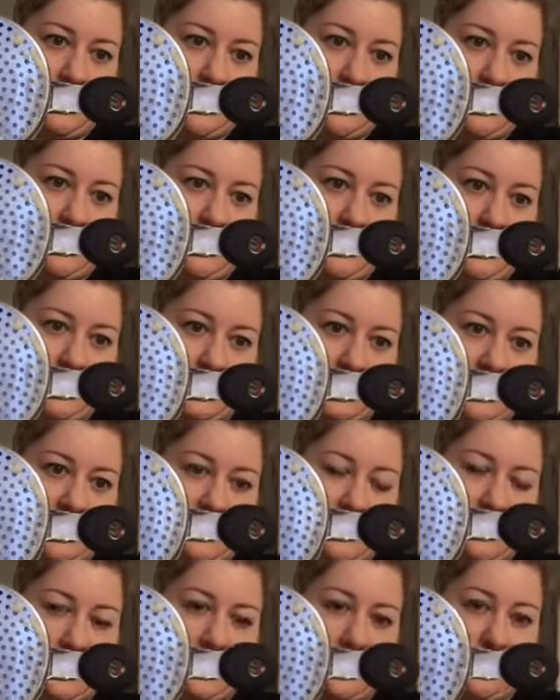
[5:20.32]
and it comes
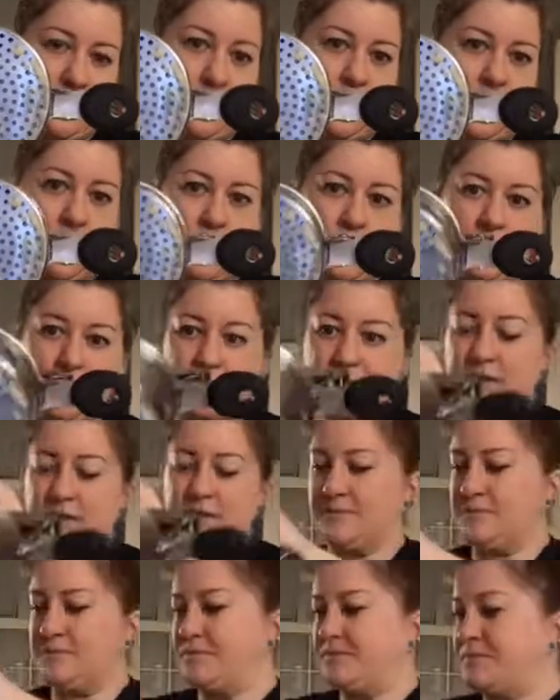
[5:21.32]
out these little holes.
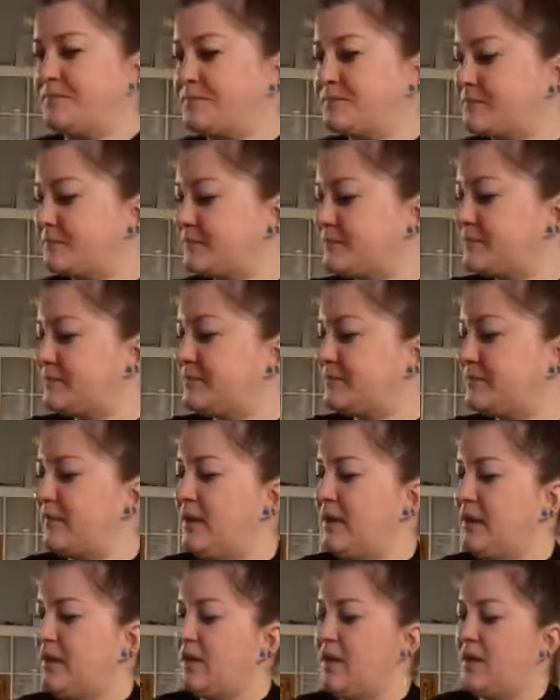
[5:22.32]

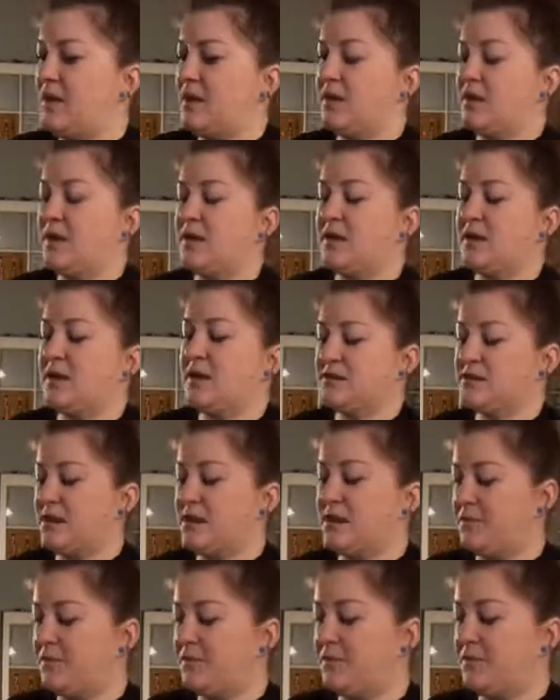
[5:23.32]
And like I
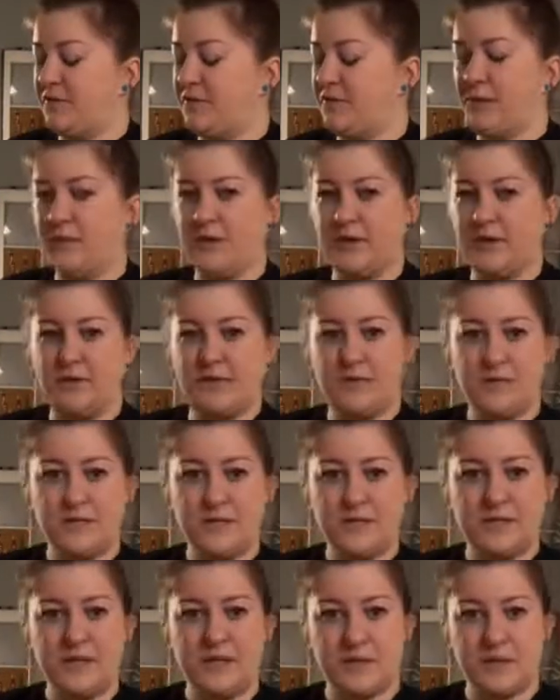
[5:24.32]
said before, if your
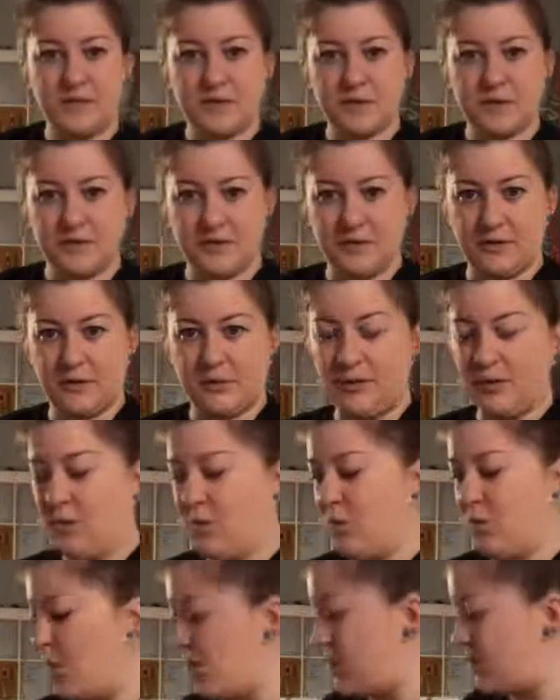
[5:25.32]
potatoes are a little
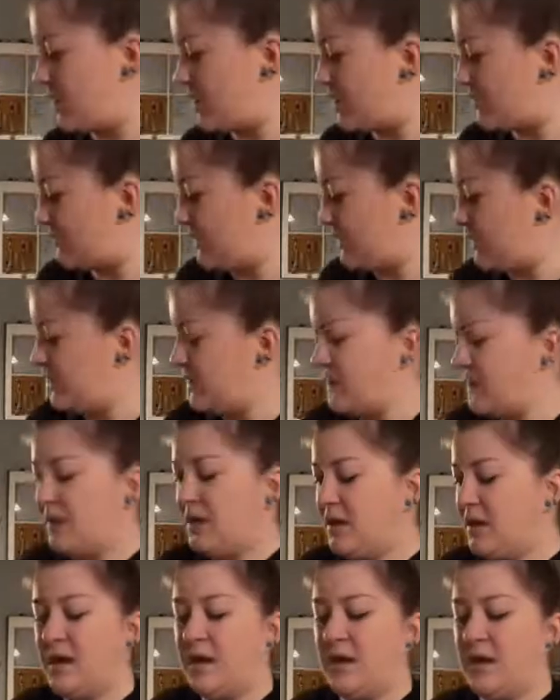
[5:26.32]
bit warm,
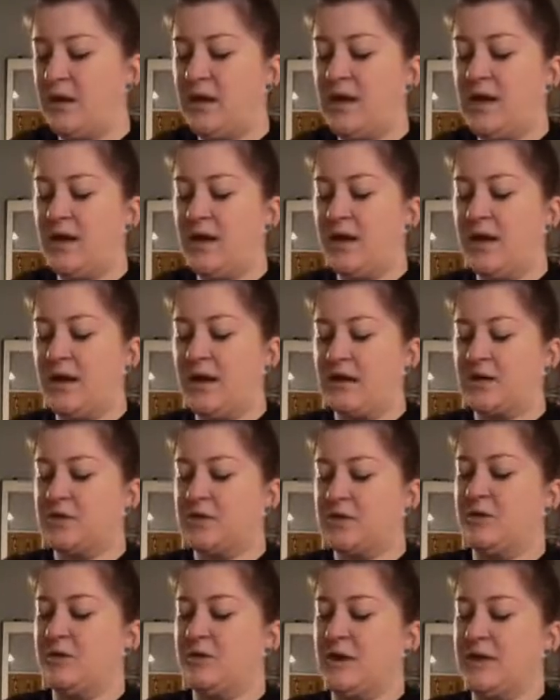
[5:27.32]
it
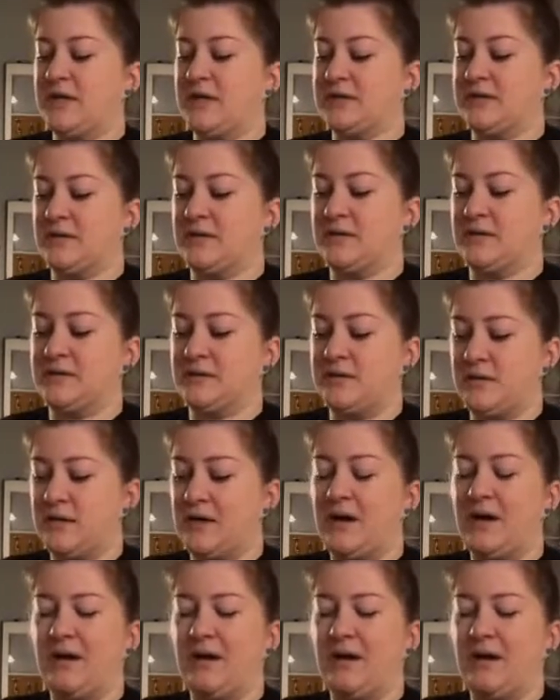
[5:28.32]
actually rices.